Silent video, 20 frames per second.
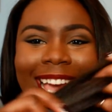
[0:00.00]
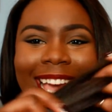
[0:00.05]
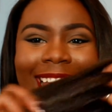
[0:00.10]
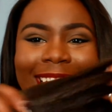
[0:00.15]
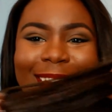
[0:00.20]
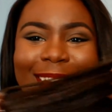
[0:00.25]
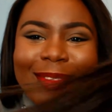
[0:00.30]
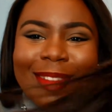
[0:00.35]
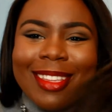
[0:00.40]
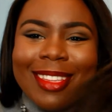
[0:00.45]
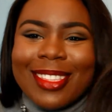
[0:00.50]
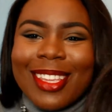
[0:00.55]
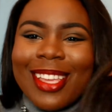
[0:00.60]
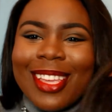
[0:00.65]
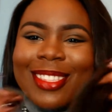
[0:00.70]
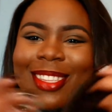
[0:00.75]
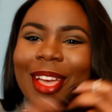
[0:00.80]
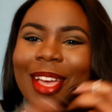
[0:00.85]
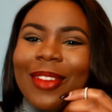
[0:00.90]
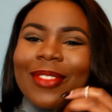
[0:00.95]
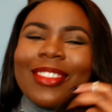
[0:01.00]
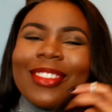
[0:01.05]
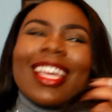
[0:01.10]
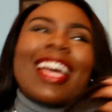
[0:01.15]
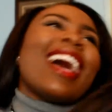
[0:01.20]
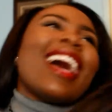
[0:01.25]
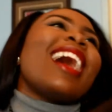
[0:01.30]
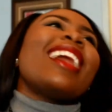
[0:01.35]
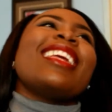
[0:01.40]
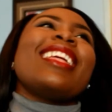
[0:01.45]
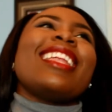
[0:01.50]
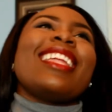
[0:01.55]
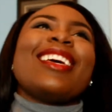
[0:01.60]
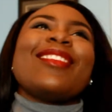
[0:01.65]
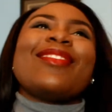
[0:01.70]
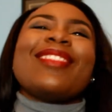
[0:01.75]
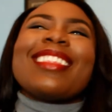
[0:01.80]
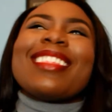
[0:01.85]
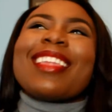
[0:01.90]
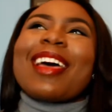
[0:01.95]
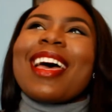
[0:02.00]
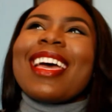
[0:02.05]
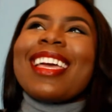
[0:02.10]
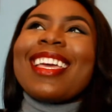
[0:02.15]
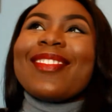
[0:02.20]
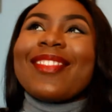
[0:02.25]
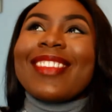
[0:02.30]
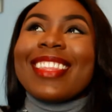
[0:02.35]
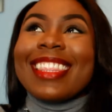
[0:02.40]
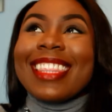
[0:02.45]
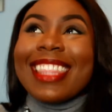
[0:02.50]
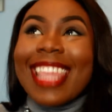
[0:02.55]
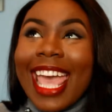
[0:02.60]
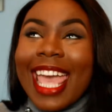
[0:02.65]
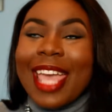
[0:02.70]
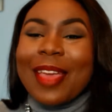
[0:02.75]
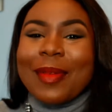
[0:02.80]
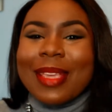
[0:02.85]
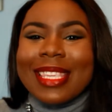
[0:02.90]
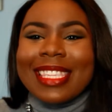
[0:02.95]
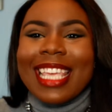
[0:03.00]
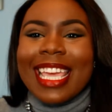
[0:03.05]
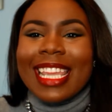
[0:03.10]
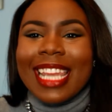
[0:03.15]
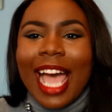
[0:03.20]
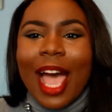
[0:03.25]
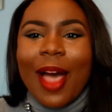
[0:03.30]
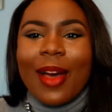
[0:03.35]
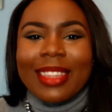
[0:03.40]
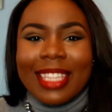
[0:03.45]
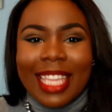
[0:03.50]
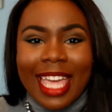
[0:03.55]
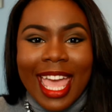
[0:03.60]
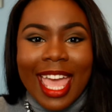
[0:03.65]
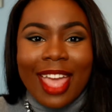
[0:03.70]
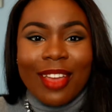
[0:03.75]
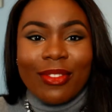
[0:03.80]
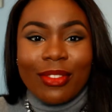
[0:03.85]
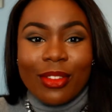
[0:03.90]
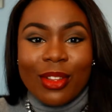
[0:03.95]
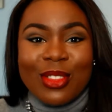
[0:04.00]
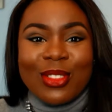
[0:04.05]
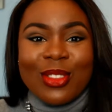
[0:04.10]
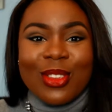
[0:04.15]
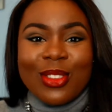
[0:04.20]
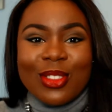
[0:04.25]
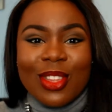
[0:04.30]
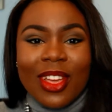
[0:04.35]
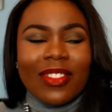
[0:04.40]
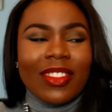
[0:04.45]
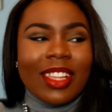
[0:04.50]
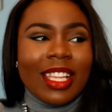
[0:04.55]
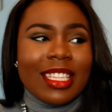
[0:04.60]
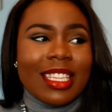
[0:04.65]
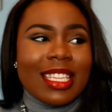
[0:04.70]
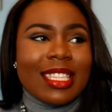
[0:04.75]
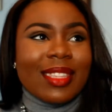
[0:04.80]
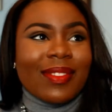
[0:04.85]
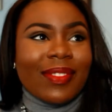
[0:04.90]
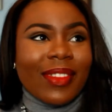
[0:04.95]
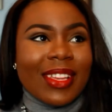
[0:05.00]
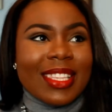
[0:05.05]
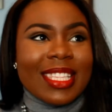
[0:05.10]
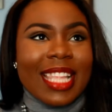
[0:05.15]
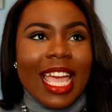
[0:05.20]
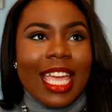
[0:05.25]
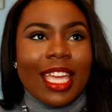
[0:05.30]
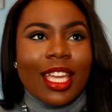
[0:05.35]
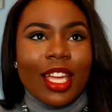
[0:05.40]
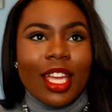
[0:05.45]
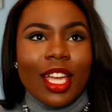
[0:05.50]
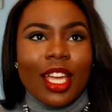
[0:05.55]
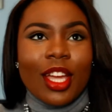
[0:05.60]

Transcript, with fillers: it feels so soft. And then even that, even they were saying how the hair feels so soft, and it just feels like,